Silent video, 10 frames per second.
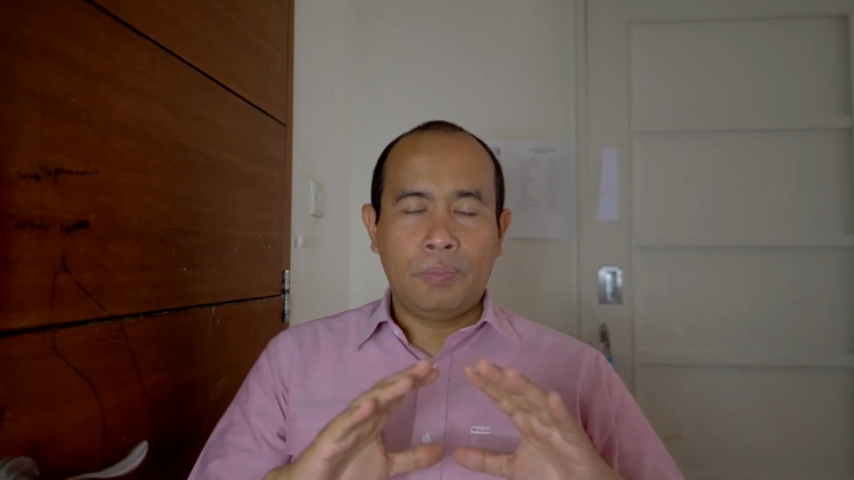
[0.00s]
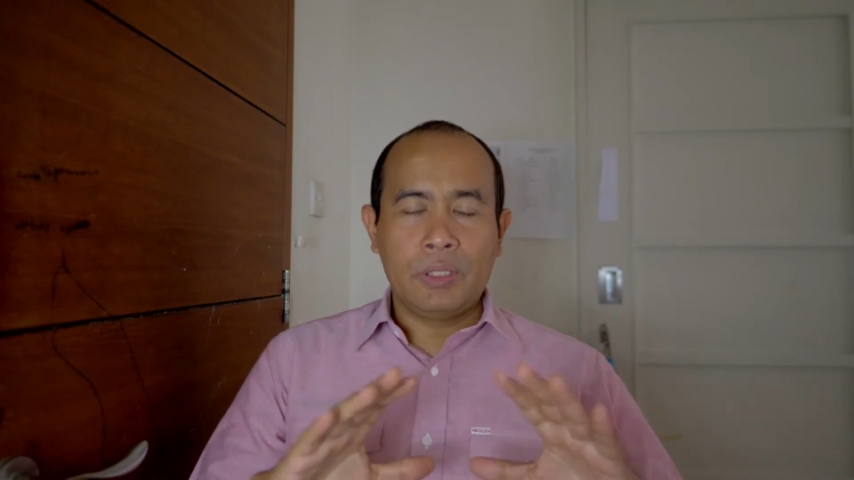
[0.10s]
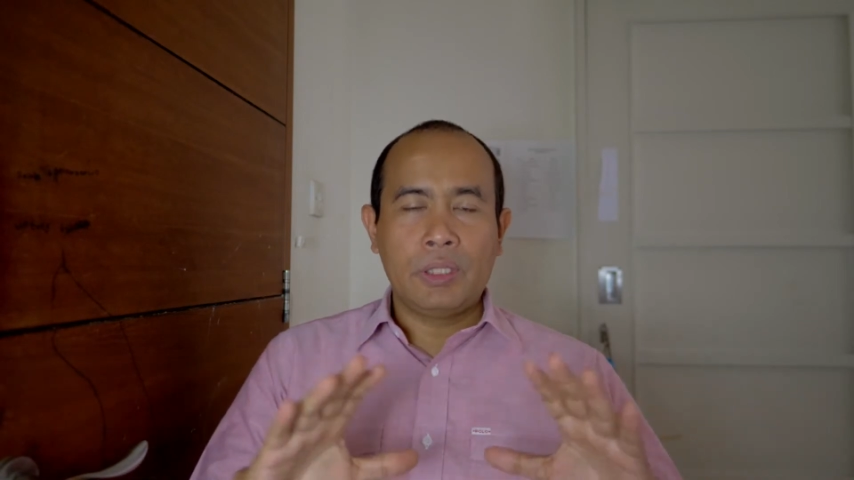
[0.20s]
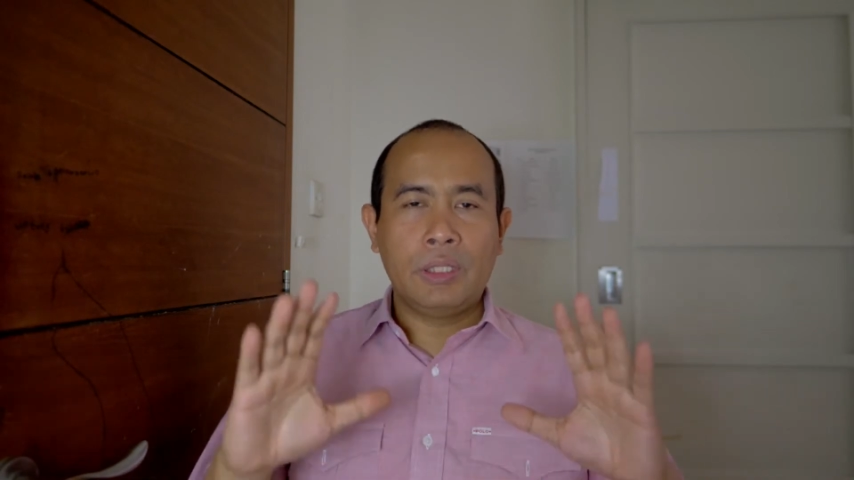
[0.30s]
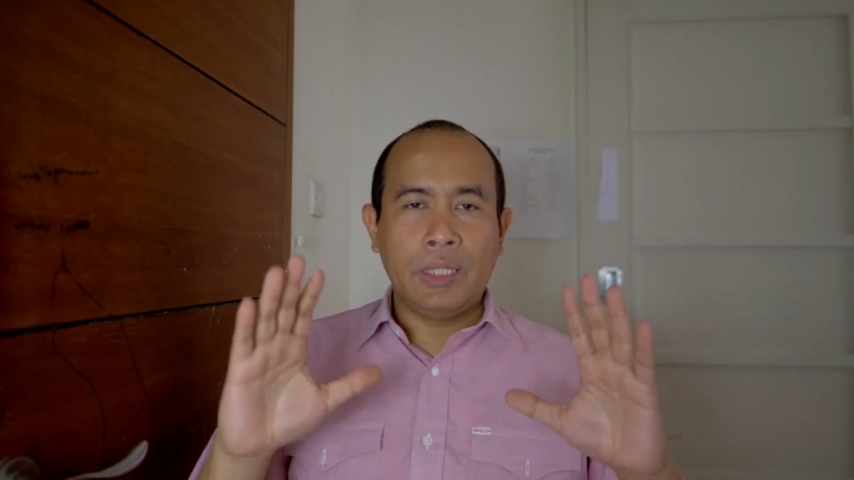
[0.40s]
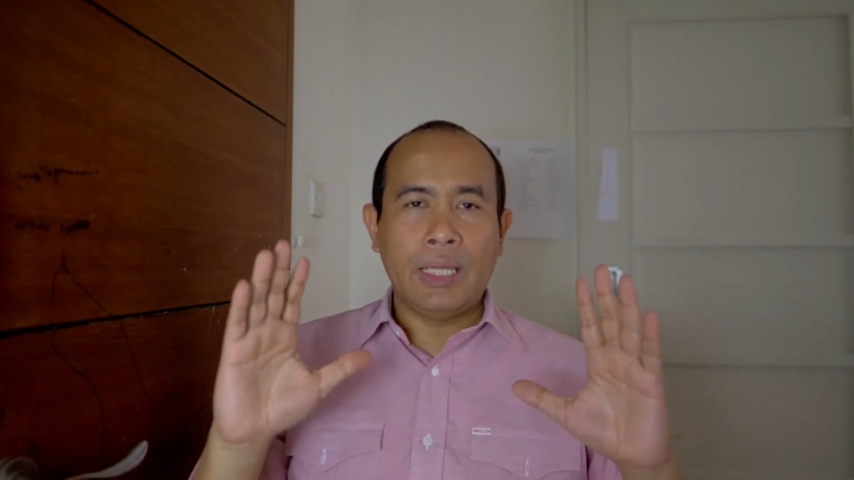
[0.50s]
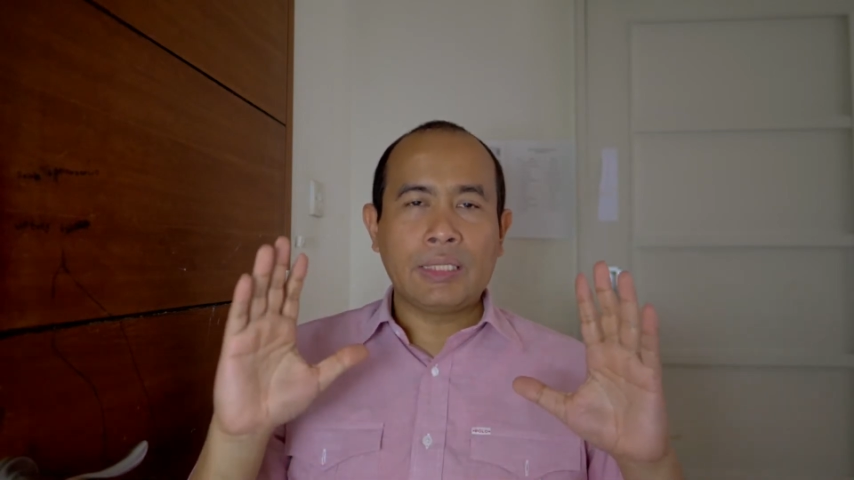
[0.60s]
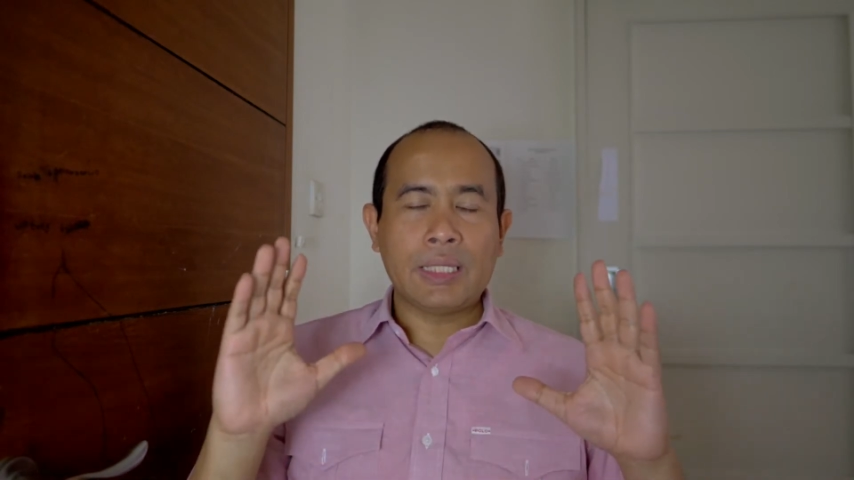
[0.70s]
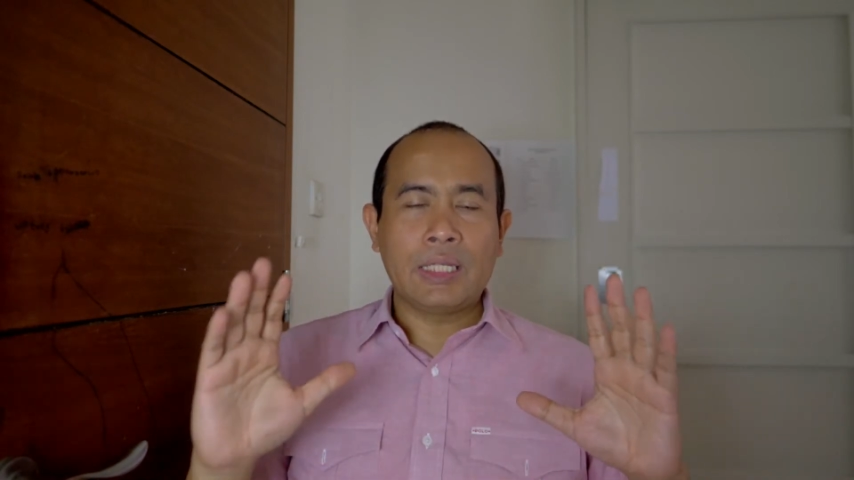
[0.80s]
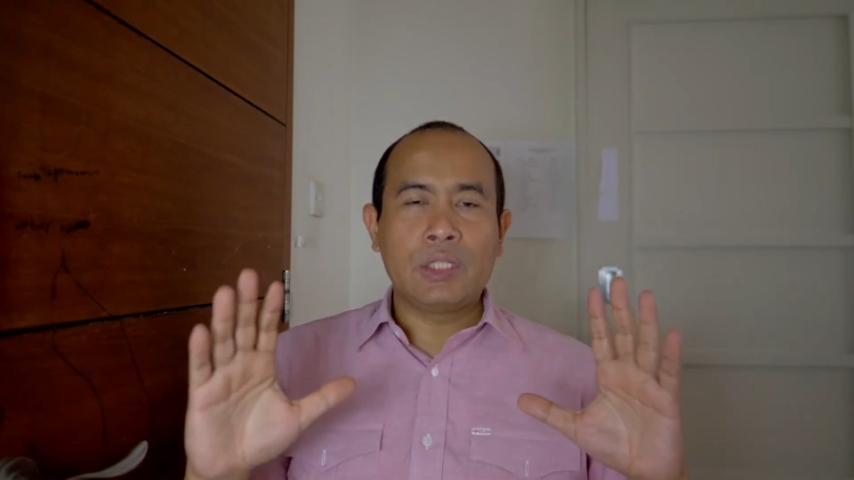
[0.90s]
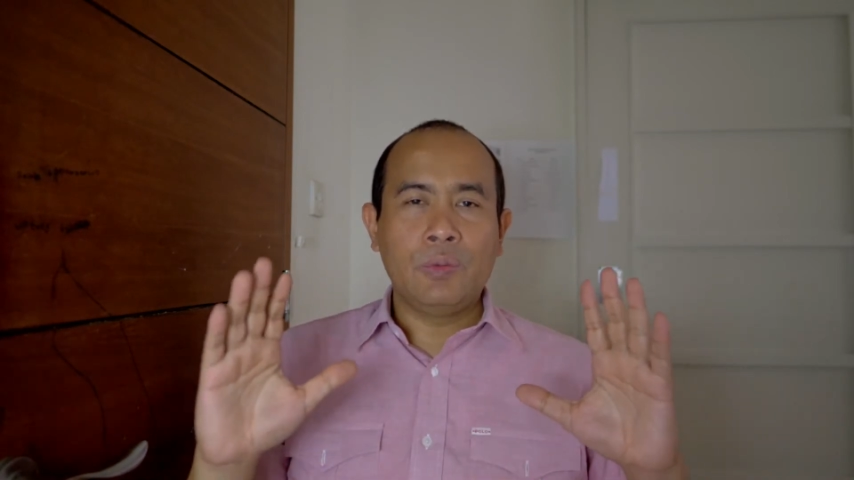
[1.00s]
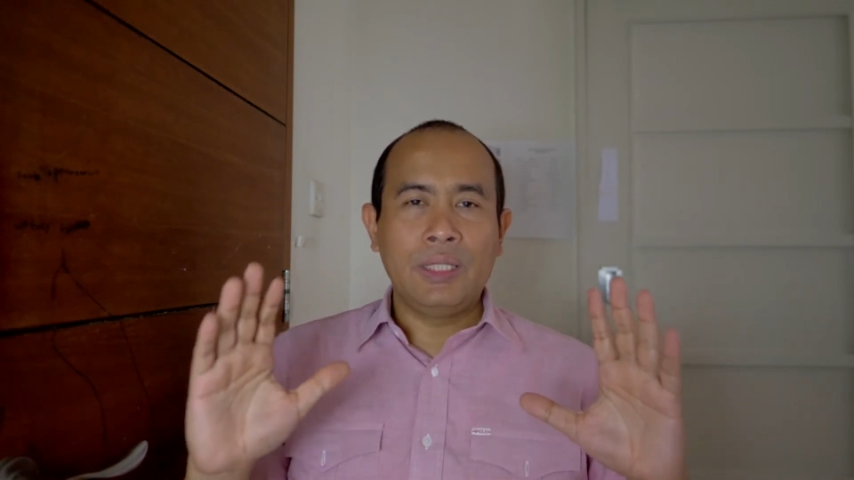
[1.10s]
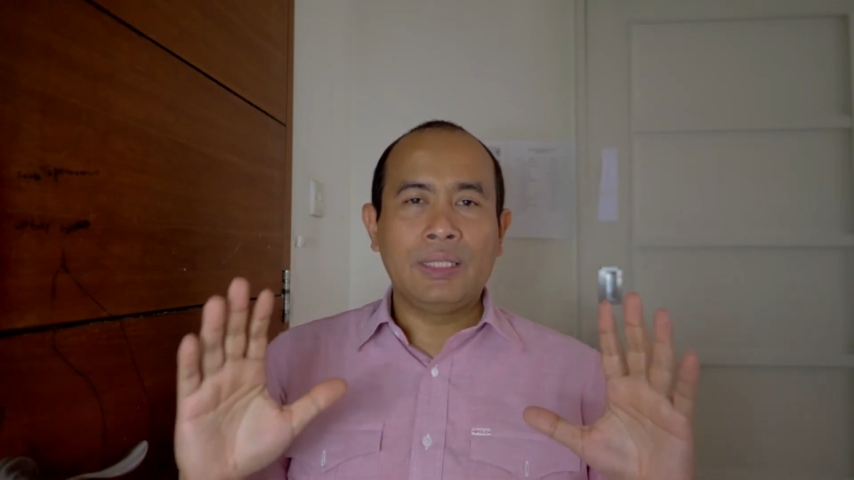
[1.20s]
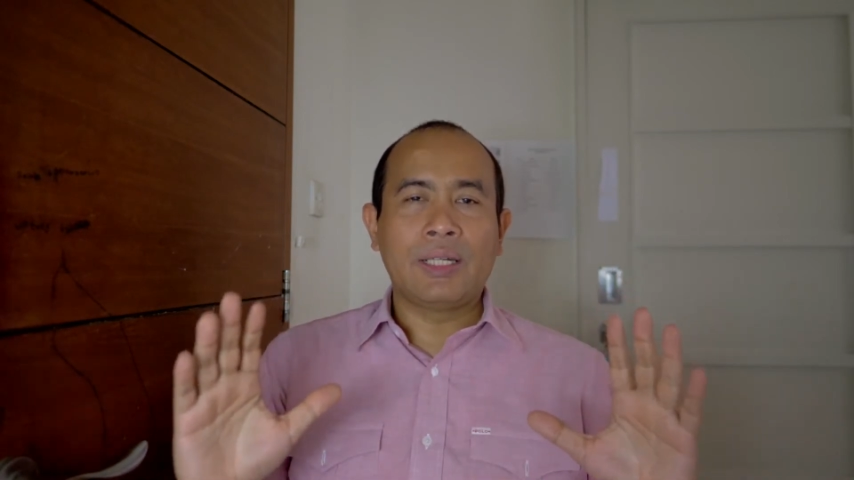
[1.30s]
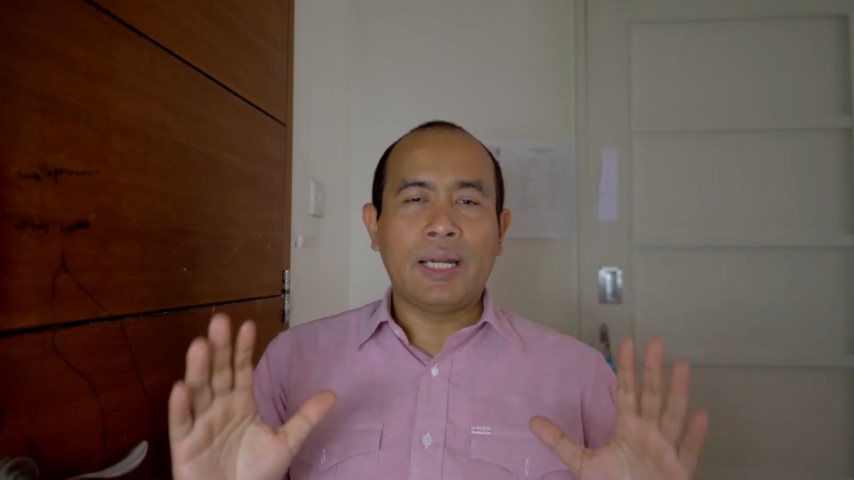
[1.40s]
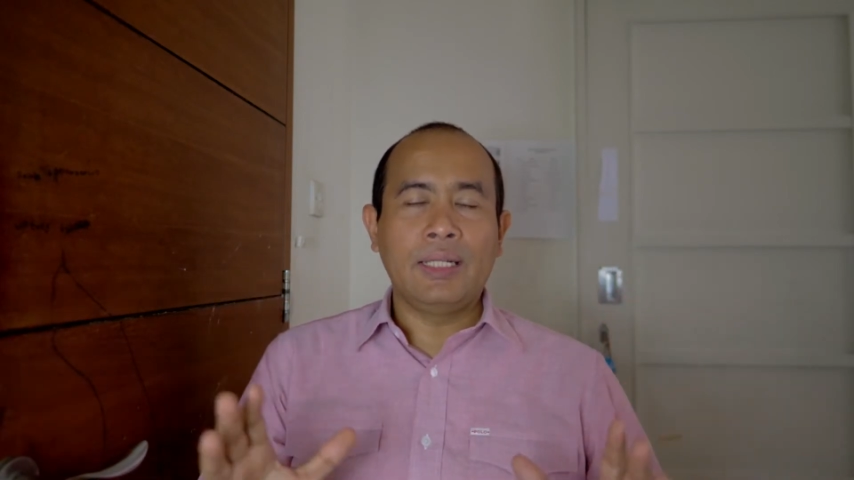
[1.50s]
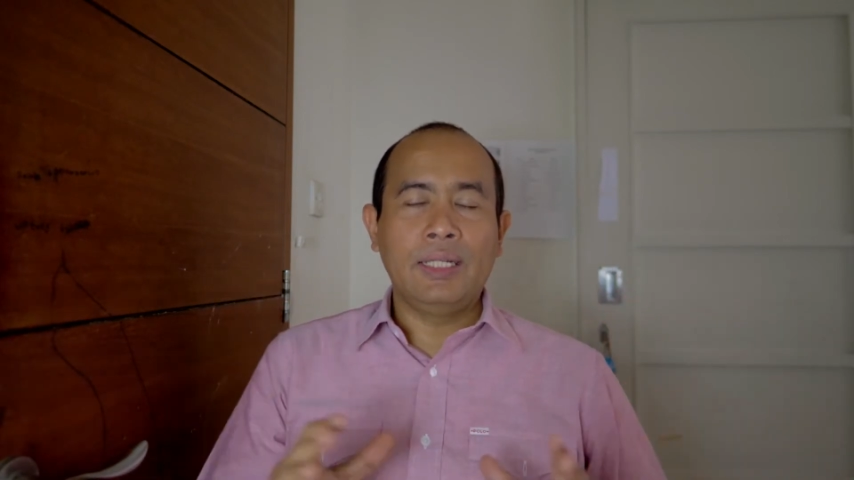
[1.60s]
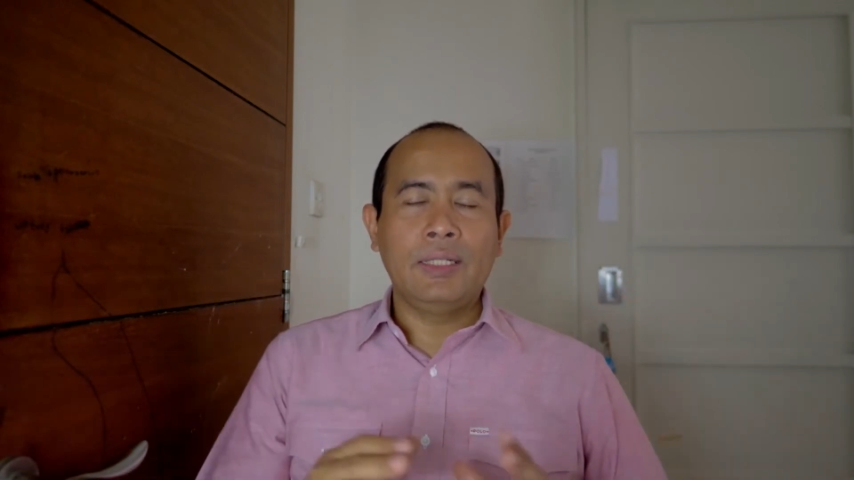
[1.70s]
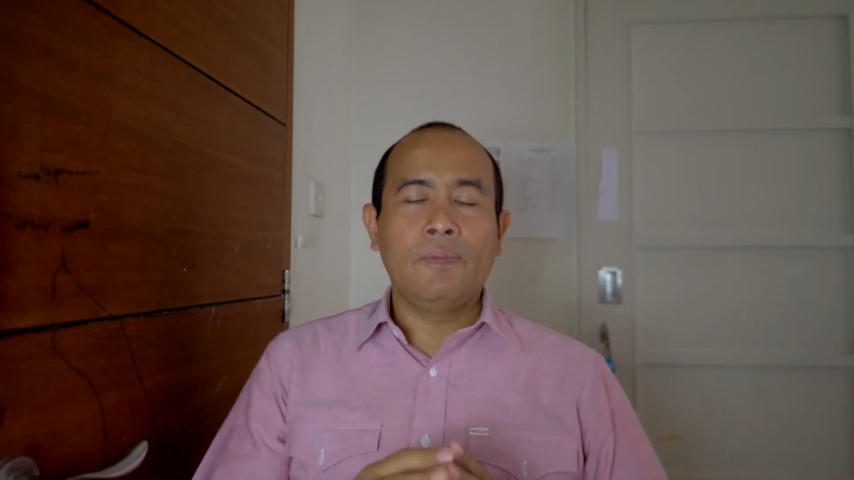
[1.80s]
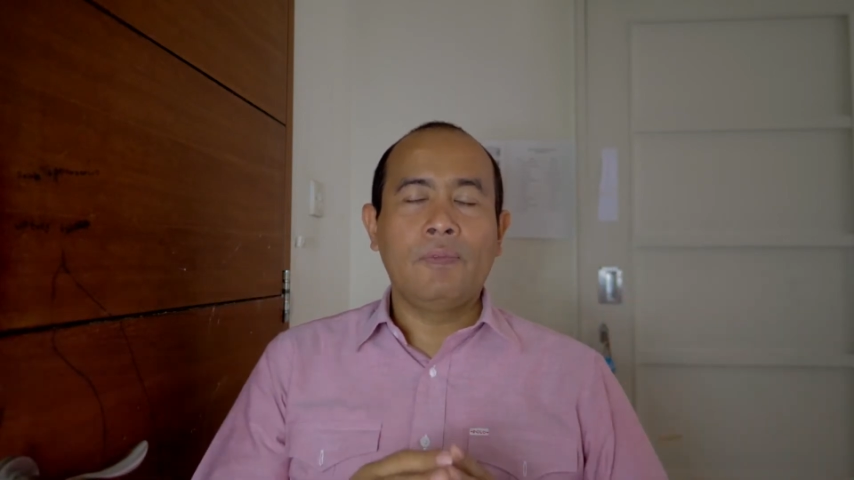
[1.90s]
person that is actually trying it.